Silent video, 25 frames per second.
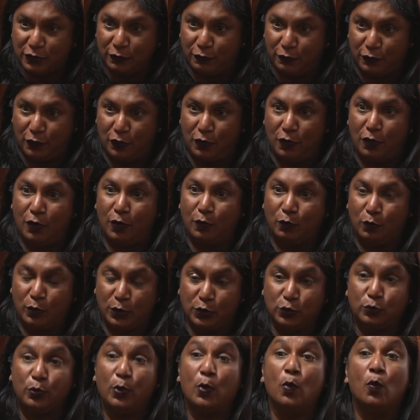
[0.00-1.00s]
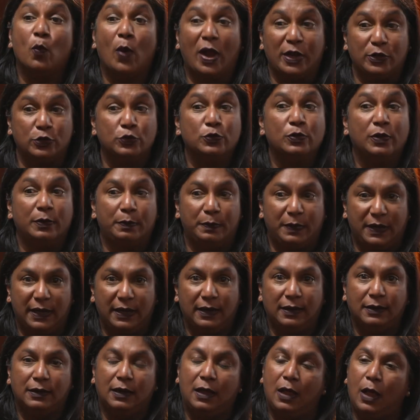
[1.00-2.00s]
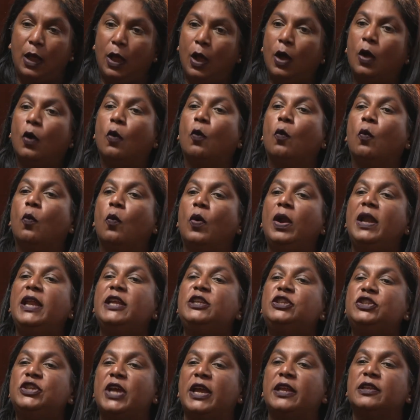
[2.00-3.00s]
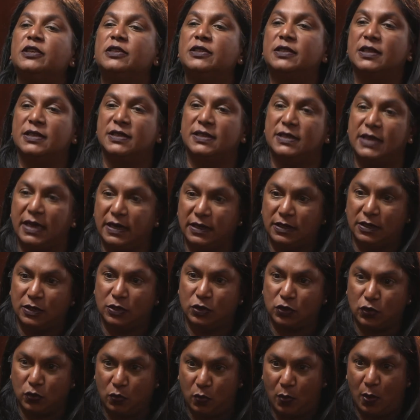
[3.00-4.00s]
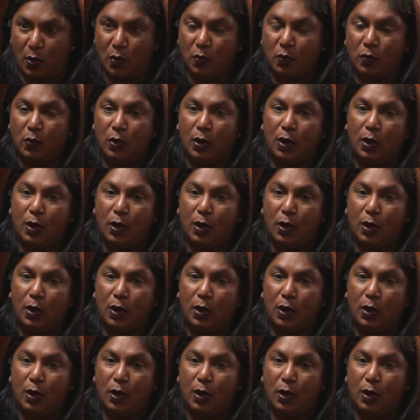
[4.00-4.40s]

of law on which we want to appeal? Will it change the status quo?